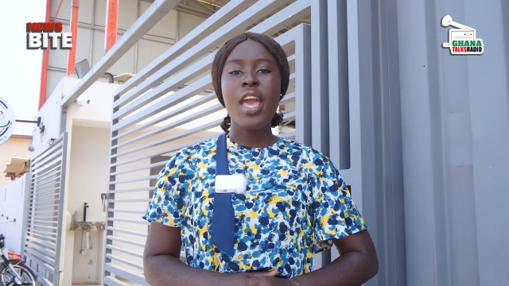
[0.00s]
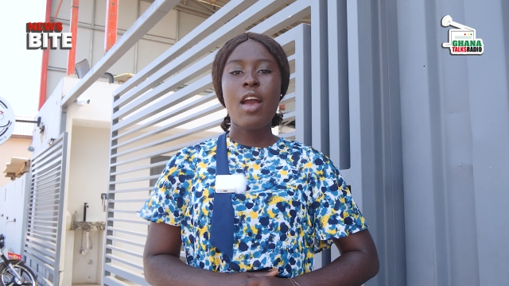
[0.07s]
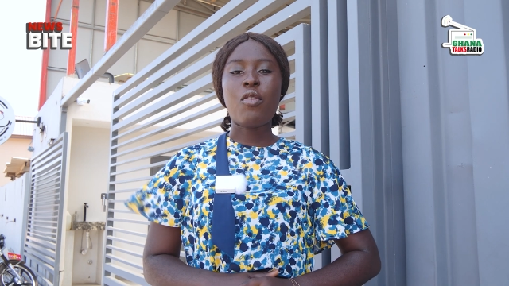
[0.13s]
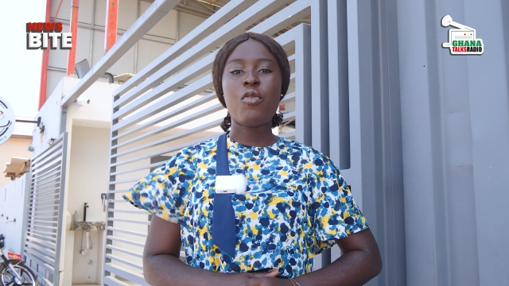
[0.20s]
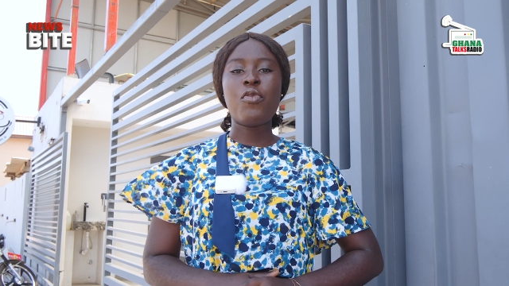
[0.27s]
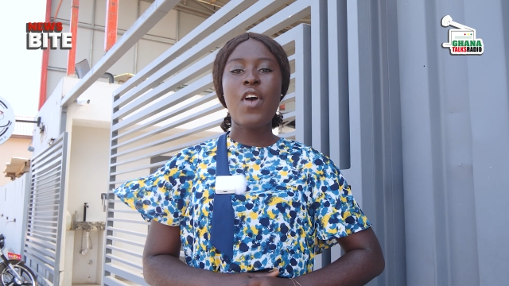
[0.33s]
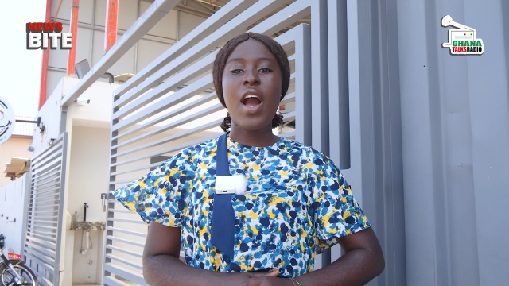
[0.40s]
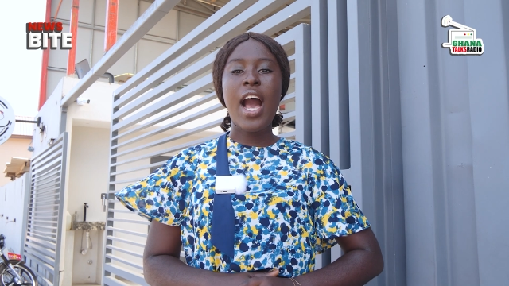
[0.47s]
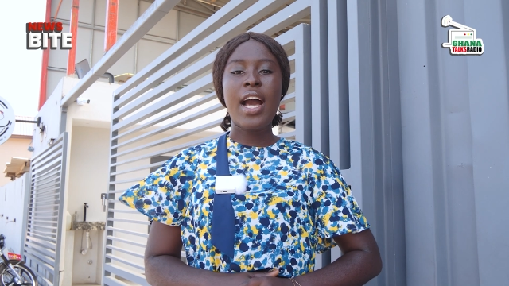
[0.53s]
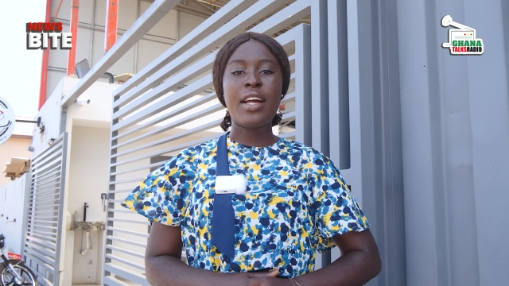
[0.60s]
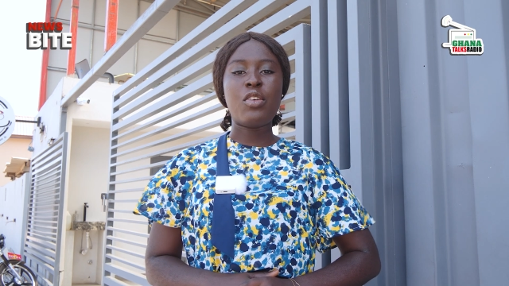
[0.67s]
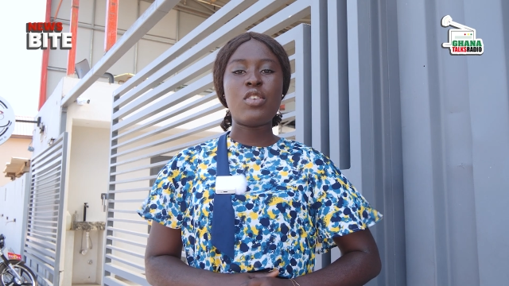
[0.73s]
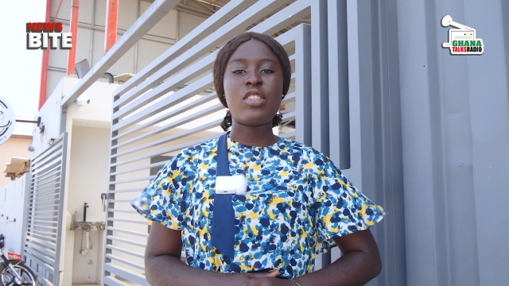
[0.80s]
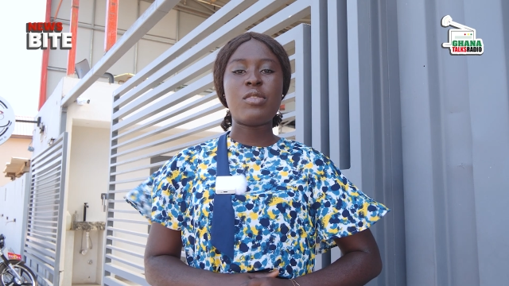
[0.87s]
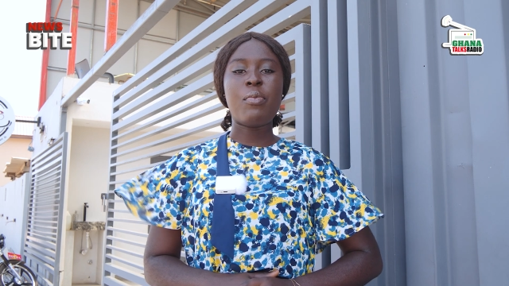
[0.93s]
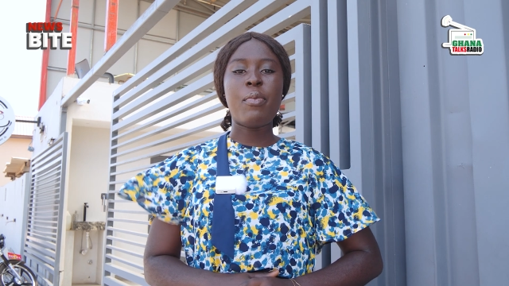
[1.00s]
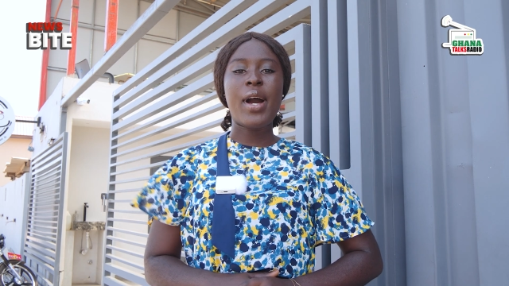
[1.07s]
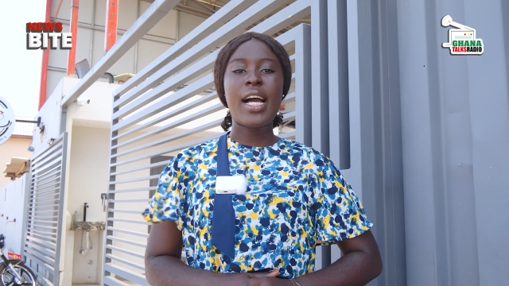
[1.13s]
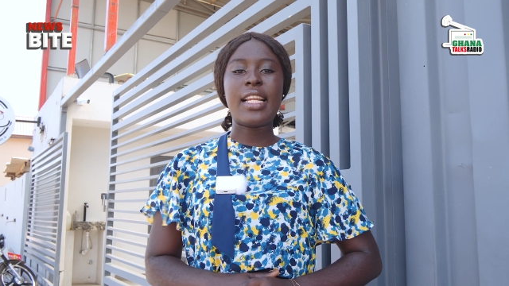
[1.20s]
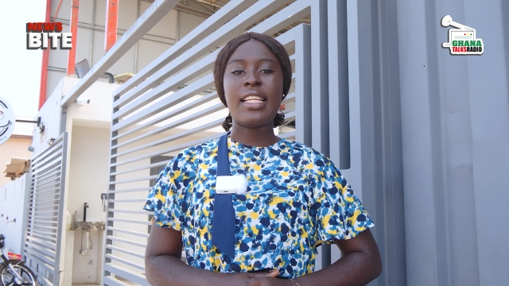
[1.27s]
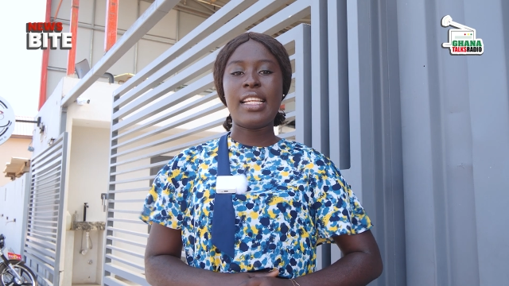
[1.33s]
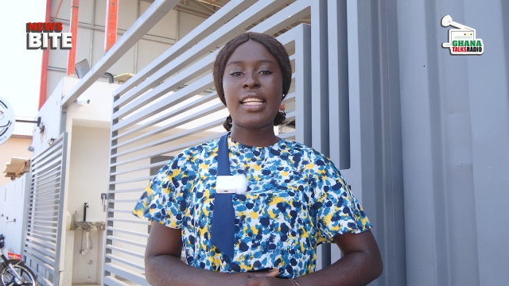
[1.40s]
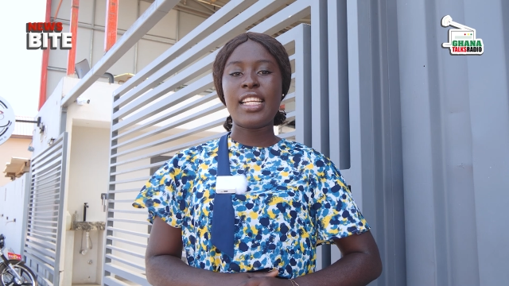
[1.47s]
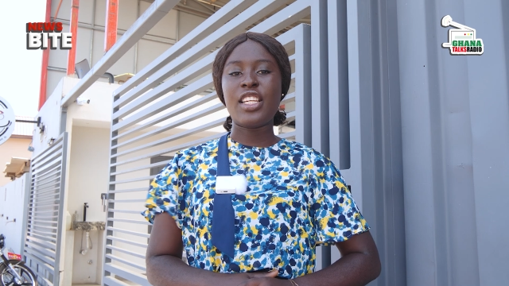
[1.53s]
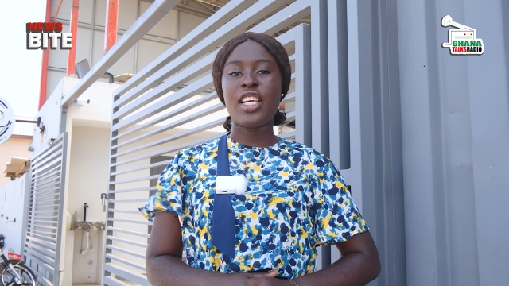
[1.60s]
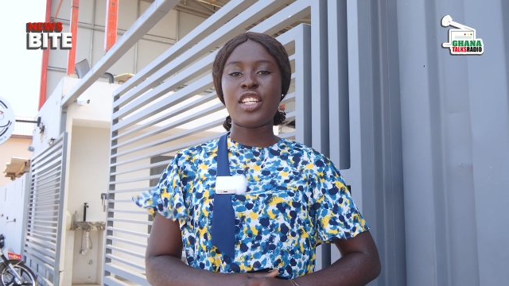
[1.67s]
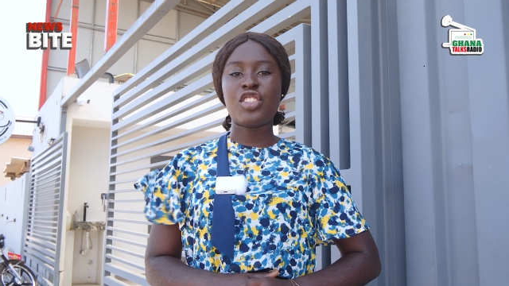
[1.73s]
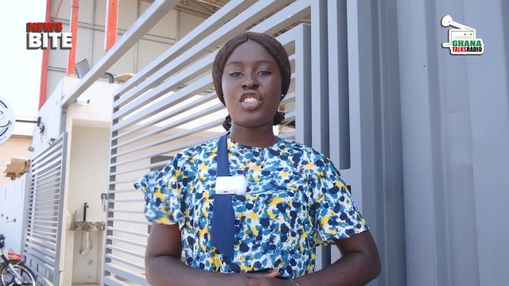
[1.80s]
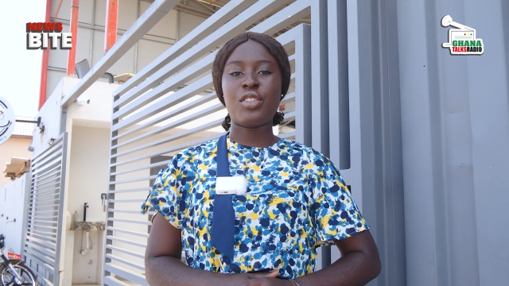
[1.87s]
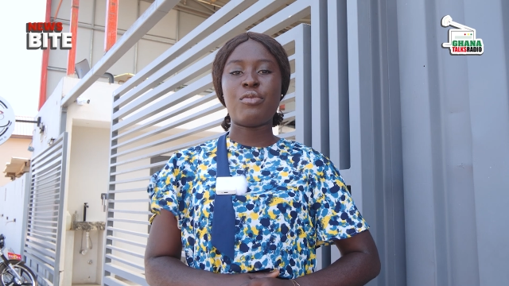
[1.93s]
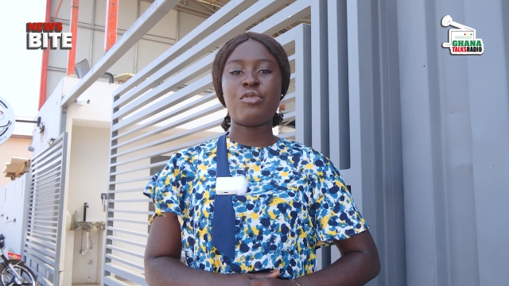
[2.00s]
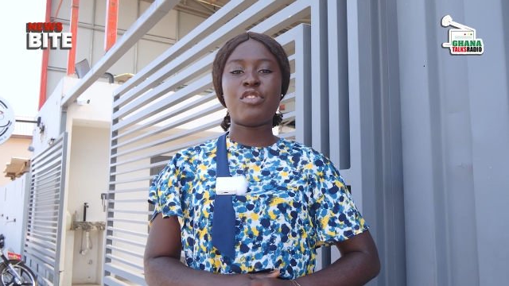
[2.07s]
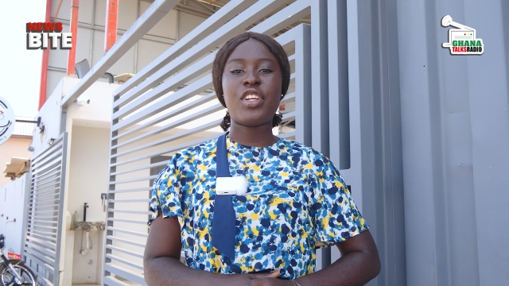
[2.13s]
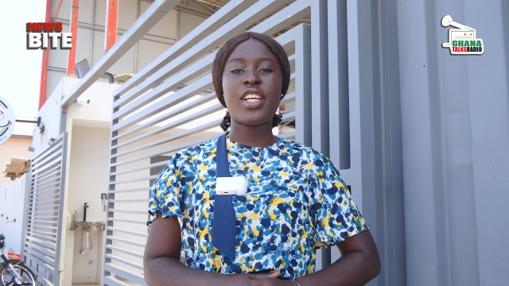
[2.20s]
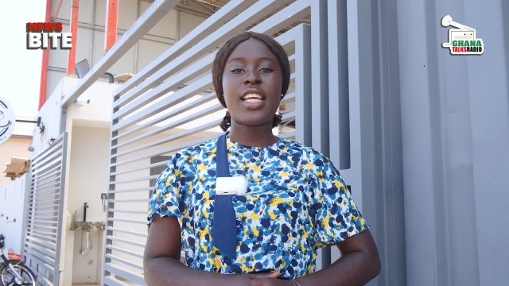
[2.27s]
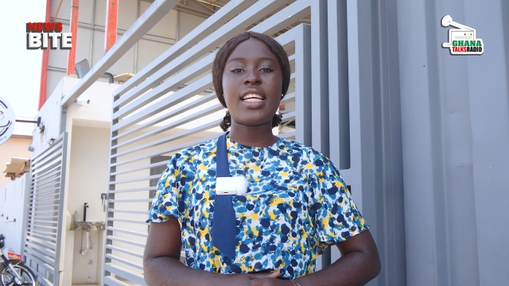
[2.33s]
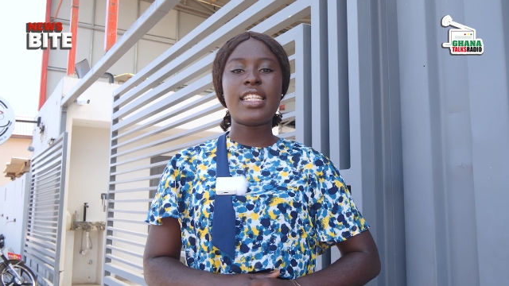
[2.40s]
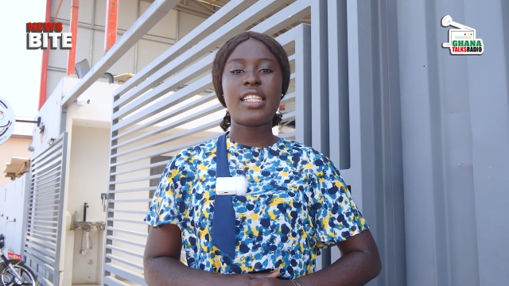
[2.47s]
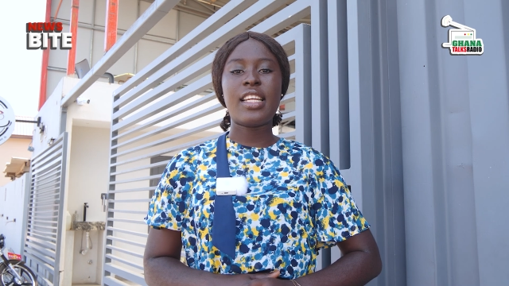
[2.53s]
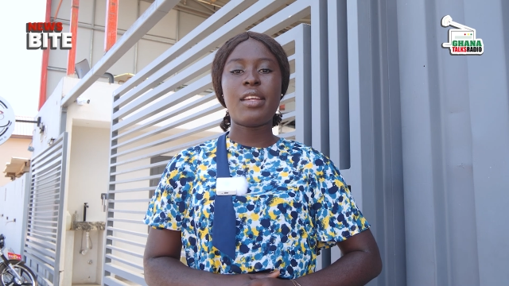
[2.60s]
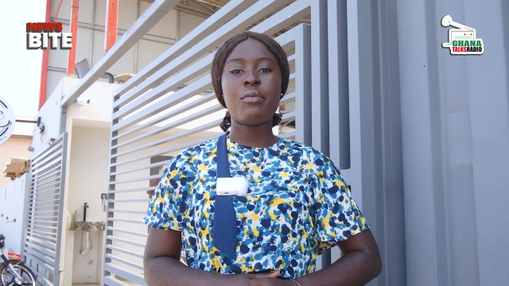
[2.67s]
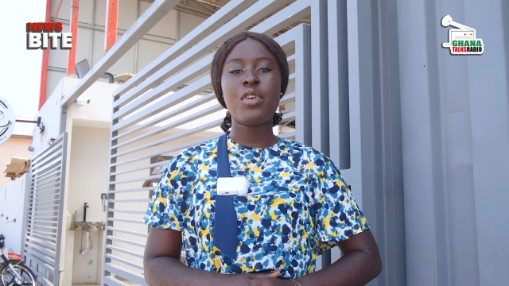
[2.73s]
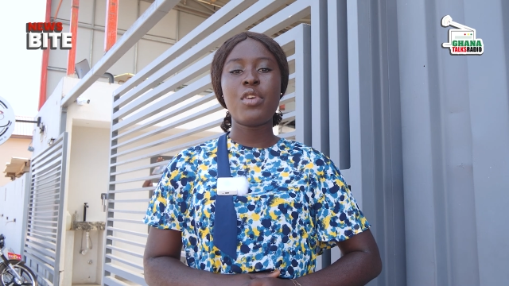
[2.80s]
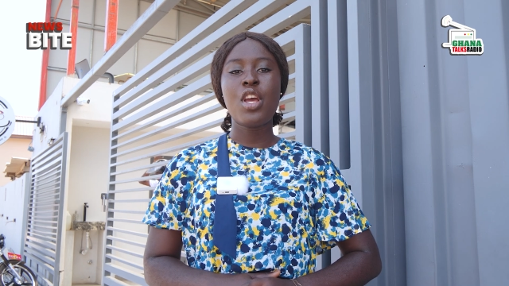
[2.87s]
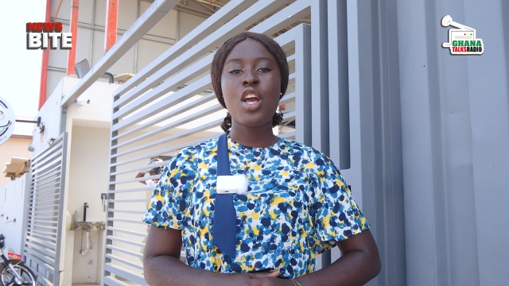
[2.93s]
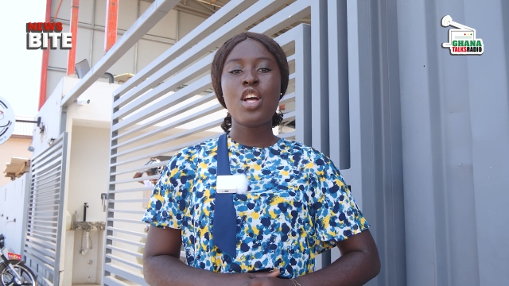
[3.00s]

Akufo Addo's bad leadership triggered him